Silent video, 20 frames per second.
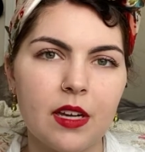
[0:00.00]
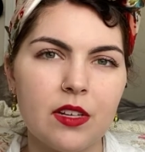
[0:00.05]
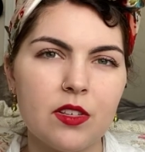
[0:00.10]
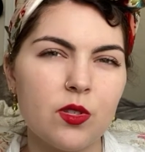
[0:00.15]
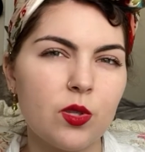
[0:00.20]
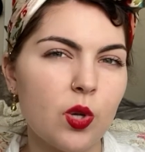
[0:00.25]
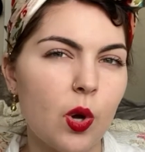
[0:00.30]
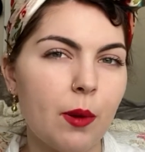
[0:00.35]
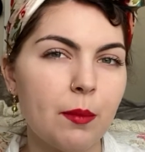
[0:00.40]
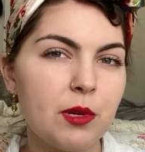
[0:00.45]

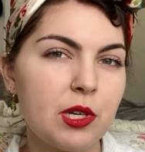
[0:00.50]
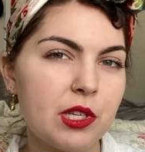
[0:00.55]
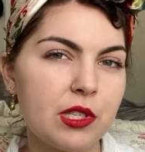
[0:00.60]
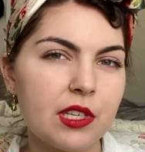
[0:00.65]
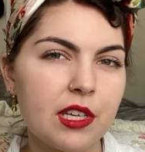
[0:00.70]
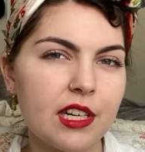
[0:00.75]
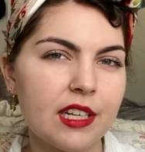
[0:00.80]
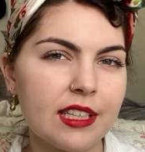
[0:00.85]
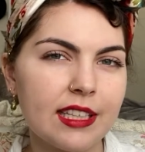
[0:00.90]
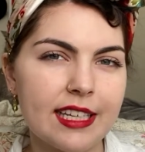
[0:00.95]
so I'm just
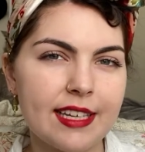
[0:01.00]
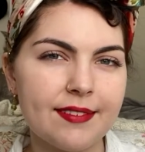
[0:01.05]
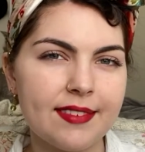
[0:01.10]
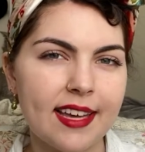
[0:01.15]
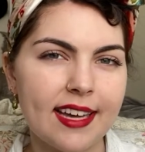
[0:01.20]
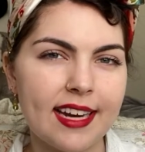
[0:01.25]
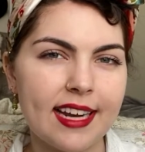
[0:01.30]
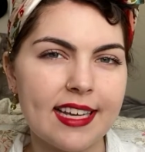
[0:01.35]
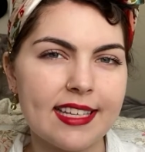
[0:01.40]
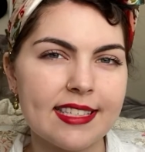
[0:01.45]
gonna leave
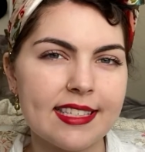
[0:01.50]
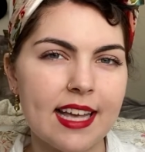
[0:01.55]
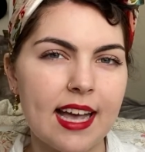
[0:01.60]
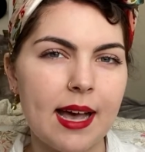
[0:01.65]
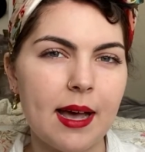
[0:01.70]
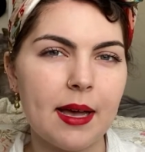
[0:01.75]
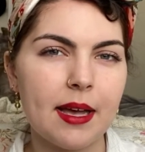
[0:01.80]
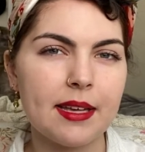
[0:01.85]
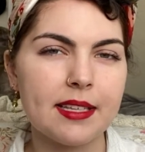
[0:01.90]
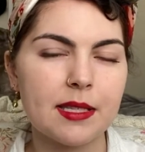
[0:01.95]
that
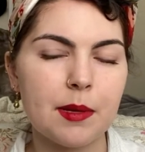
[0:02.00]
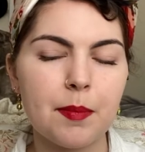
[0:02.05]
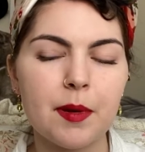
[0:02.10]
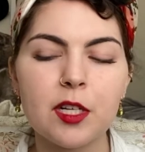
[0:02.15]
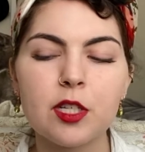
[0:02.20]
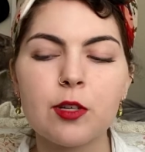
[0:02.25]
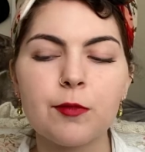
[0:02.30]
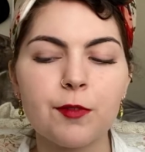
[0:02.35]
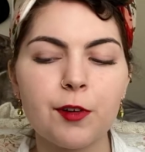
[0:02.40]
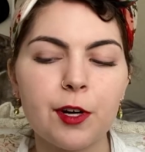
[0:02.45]
as a
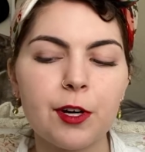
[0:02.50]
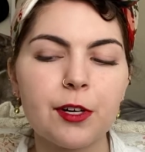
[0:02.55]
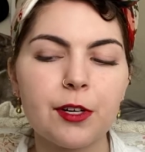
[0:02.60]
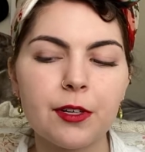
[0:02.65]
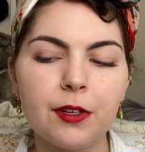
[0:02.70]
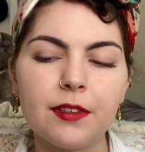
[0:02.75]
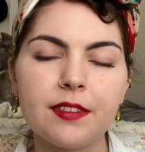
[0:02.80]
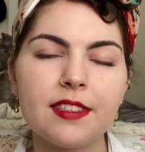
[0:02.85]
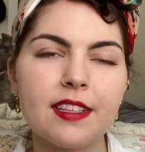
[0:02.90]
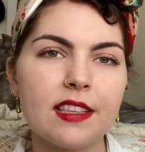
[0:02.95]
bunch of
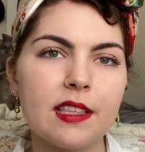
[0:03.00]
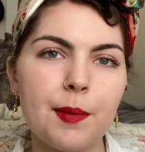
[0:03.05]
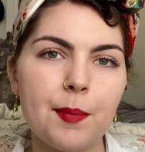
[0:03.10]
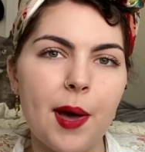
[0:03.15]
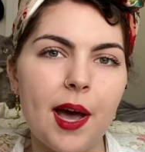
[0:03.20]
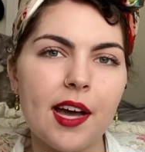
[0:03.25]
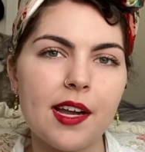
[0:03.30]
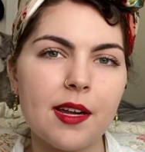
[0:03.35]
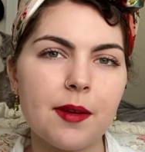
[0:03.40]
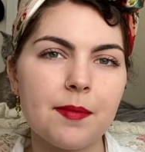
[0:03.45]
curls at the
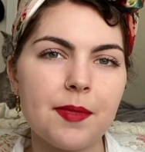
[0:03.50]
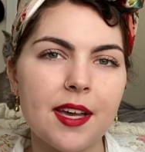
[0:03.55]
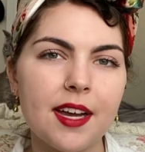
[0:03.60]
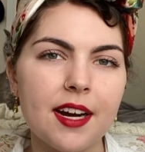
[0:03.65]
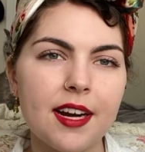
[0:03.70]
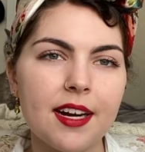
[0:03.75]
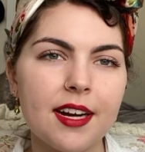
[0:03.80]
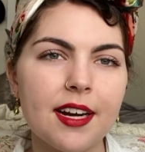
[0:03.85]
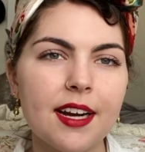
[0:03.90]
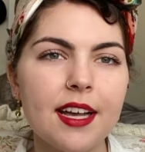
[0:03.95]
bottom
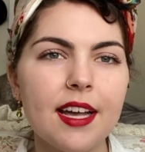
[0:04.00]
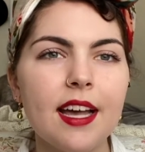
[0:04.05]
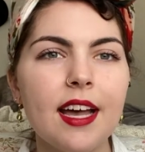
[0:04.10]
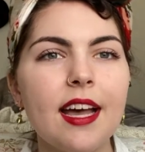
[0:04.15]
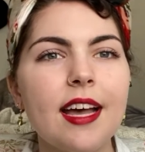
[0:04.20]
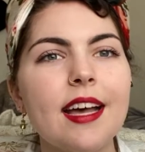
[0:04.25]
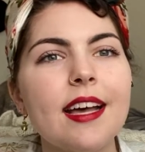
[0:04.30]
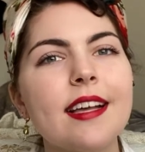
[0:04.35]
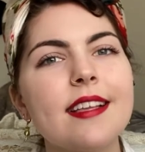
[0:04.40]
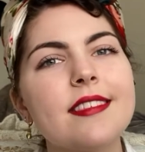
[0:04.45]
there.
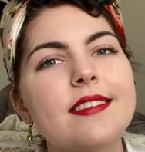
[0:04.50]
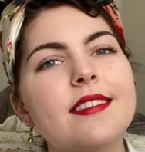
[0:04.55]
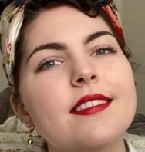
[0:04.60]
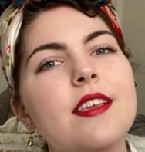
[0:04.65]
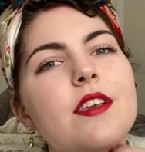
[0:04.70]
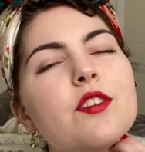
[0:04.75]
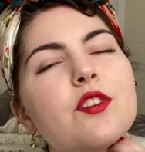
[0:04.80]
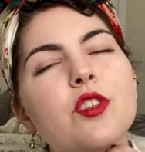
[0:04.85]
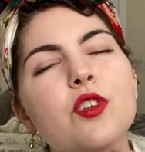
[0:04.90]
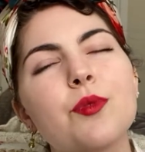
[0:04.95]

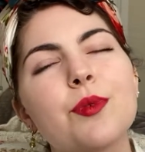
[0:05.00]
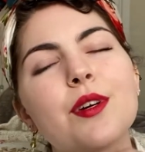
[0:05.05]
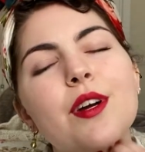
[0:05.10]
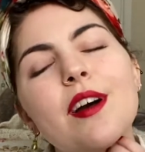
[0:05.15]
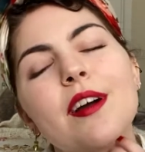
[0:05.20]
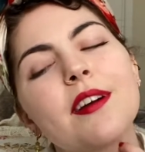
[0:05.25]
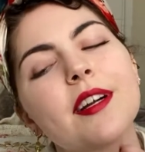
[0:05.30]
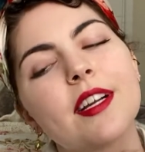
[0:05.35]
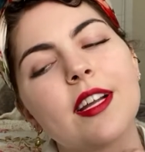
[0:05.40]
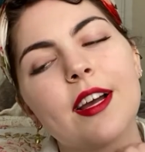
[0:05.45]
So we're
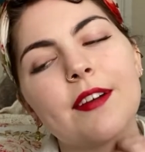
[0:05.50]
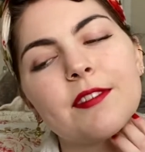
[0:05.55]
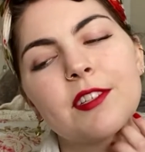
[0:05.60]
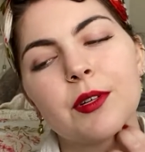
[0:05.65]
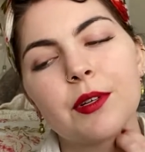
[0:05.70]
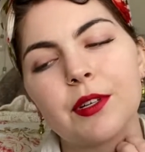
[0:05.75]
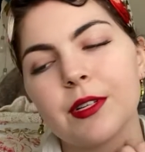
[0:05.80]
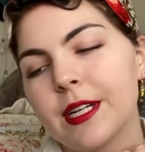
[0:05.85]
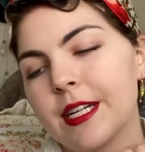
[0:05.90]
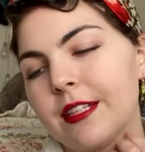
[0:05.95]
already off
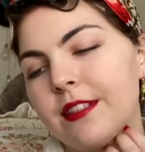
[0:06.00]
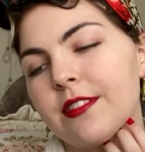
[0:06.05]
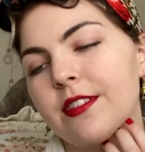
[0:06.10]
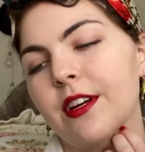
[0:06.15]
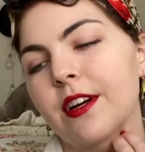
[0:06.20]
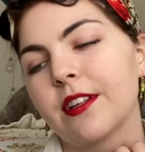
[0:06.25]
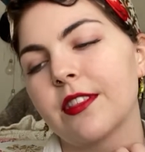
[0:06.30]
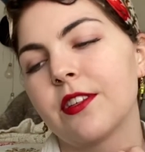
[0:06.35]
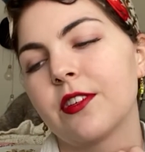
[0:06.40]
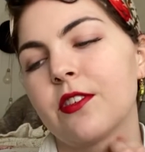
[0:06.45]
to a great
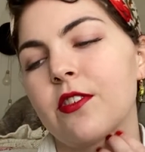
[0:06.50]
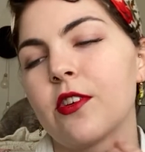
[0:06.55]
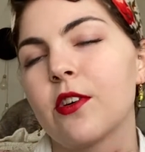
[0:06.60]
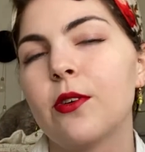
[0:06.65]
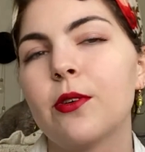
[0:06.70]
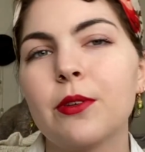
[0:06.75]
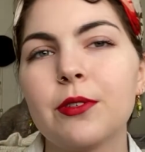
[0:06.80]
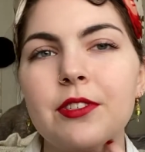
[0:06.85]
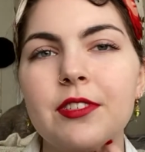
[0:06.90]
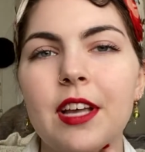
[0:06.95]
start. There's a
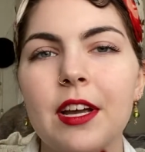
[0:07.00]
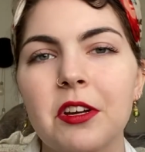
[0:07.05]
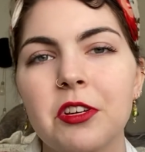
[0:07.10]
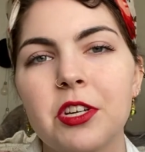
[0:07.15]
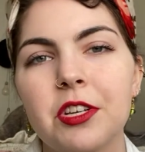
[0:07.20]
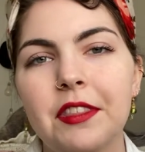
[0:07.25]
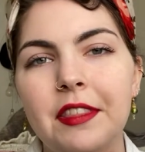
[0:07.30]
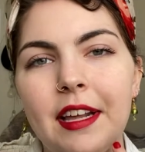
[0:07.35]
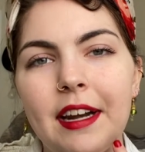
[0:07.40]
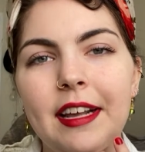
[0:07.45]
whole
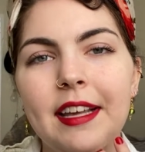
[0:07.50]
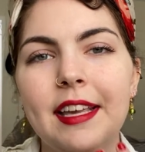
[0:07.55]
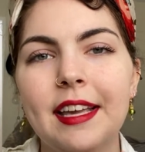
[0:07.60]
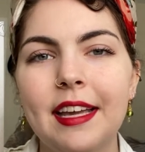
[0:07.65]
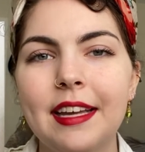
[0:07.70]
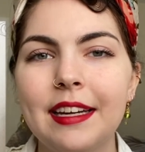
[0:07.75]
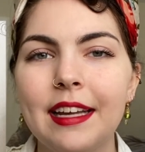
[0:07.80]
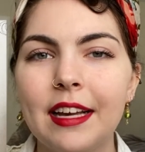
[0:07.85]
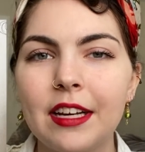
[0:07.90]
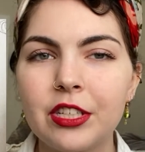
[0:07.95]
section that I
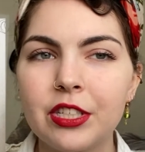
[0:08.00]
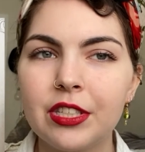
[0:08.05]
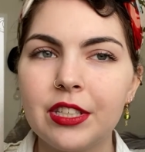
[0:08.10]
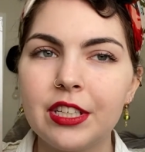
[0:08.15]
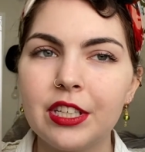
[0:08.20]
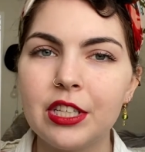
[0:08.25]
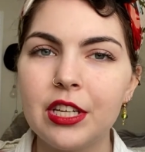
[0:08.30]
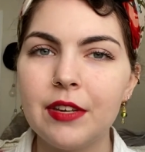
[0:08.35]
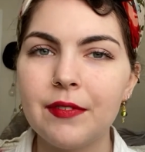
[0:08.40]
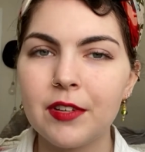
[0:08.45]
can't
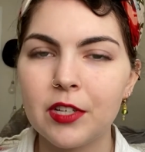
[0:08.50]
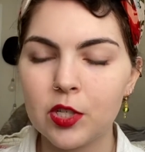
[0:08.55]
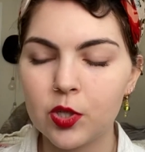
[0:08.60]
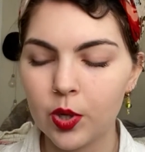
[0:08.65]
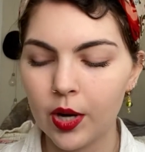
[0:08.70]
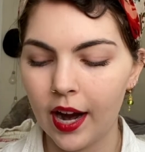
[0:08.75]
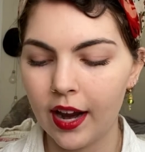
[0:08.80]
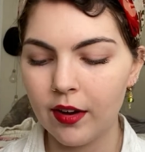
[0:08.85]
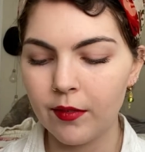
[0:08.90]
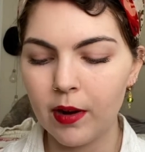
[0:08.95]
actually even
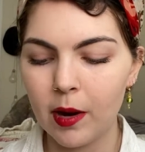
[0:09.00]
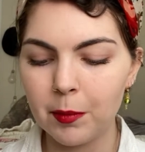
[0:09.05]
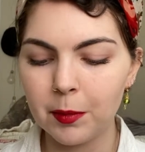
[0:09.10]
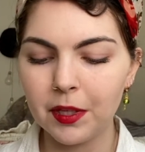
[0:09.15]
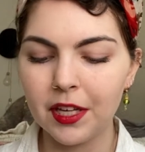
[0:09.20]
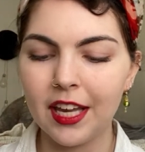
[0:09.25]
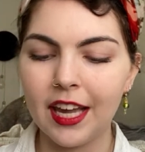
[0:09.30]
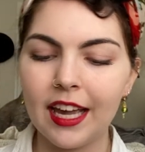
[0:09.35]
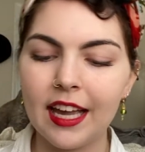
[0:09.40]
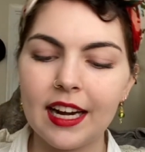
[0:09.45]
try to
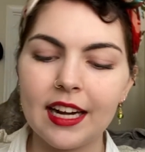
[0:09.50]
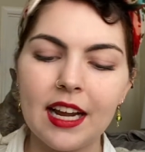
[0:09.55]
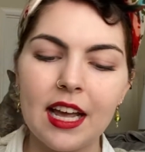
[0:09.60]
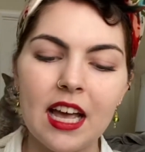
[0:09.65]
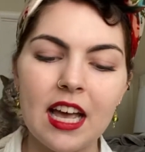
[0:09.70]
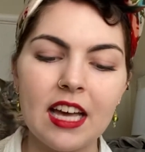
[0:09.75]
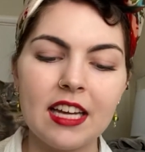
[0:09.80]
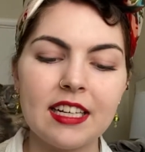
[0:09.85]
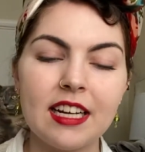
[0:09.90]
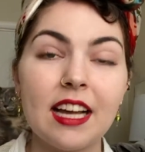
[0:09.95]
replicate.
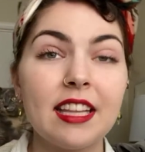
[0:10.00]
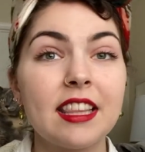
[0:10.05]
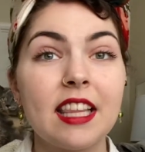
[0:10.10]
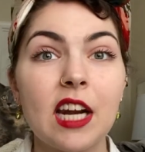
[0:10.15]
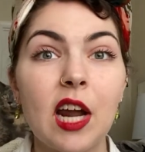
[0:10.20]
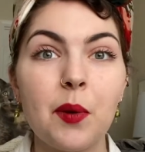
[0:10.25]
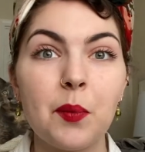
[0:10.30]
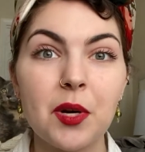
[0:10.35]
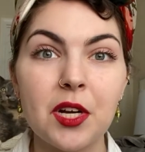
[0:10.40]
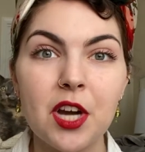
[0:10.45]
Not that
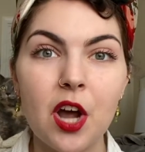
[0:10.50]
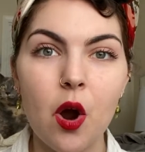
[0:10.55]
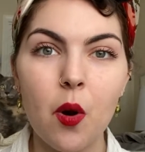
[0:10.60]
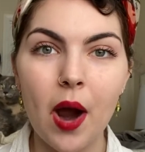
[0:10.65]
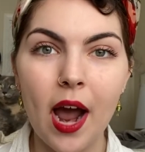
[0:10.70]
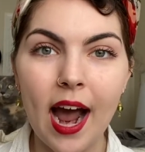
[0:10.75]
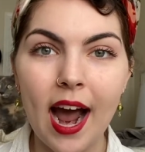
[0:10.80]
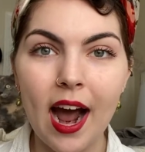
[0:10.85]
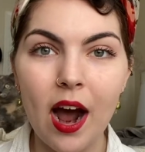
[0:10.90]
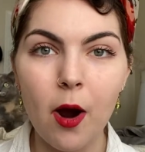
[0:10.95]
I would know
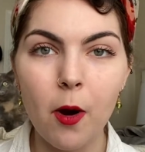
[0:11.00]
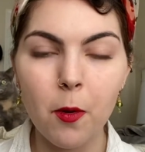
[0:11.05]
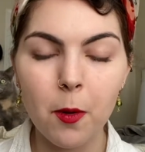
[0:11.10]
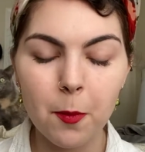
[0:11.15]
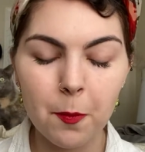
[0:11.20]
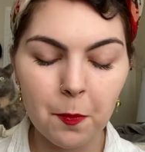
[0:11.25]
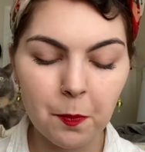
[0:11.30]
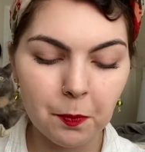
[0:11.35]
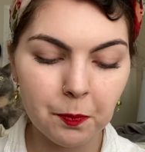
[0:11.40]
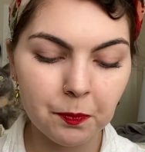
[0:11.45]
how.
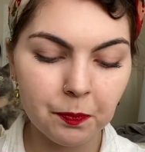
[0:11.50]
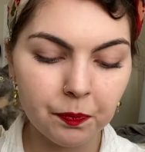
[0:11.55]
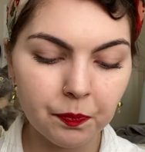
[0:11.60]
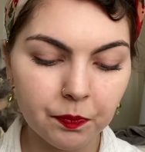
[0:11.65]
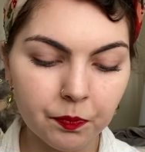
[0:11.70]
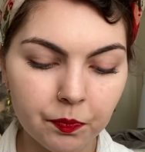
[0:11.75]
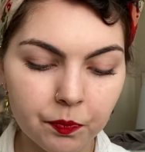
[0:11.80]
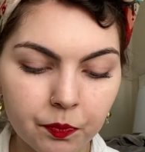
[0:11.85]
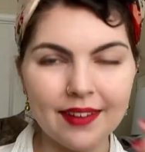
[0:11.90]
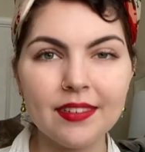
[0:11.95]

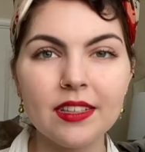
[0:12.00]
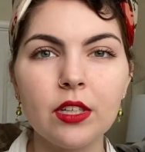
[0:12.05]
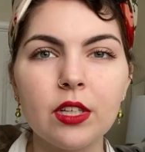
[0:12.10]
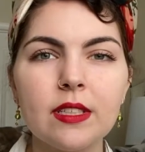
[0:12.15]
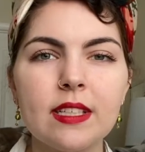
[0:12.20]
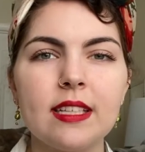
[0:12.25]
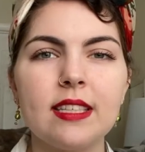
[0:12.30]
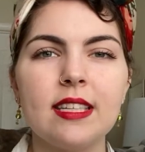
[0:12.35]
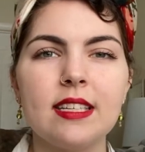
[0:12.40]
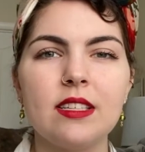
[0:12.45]
I haven't
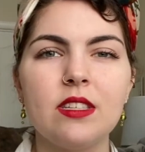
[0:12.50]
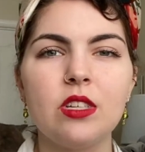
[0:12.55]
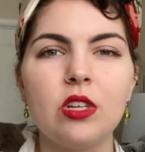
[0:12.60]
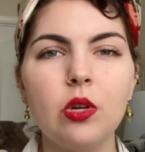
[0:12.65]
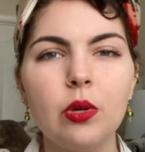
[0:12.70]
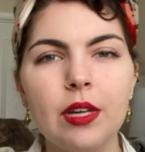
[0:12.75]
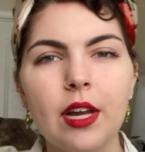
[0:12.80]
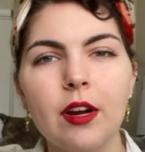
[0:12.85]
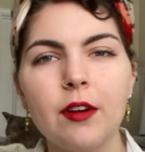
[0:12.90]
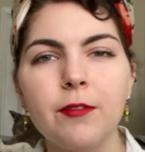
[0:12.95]
looked at this
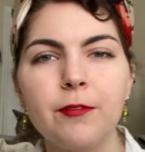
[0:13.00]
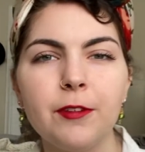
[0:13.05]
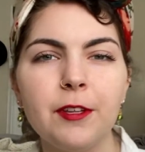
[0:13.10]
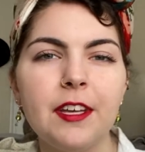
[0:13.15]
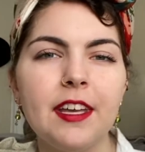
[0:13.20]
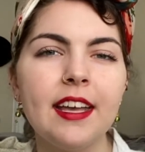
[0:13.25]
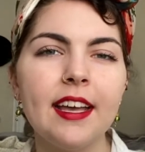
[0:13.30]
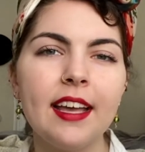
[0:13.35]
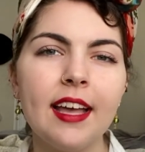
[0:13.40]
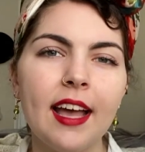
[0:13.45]
too
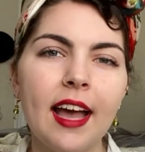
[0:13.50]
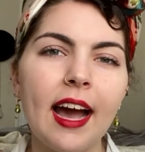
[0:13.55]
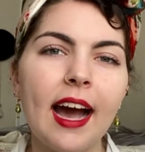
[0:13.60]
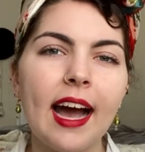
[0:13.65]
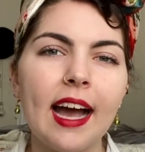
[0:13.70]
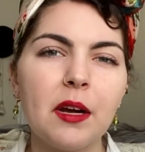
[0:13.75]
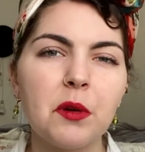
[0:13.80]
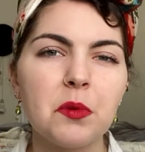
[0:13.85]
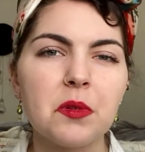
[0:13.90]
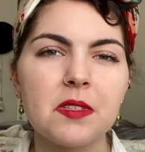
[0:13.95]
carefully.
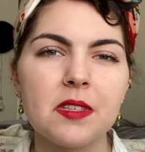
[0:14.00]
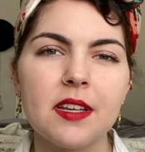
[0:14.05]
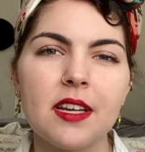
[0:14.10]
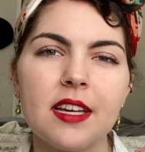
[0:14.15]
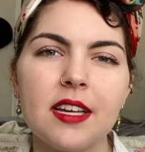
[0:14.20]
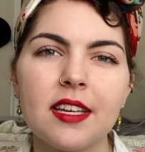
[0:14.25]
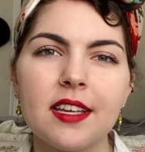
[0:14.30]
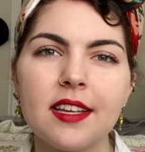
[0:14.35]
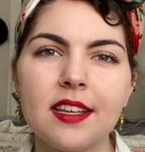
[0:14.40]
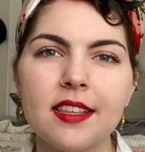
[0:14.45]
I was
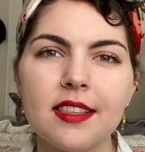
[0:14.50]
like,